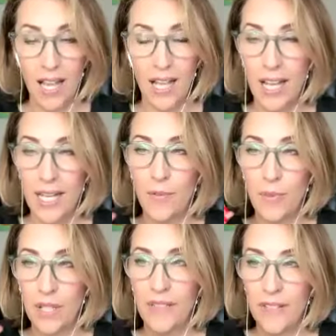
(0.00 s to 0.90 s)
I
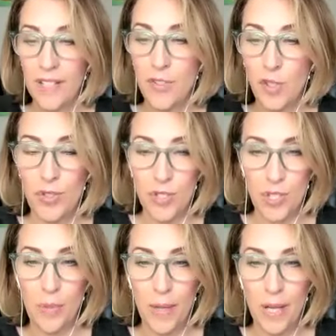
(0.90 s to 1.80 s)
when I first got
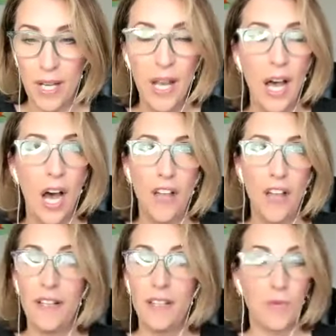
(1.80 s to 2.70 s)
sober, I
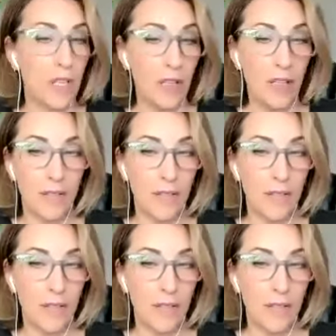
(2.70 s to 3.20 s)
felt there was a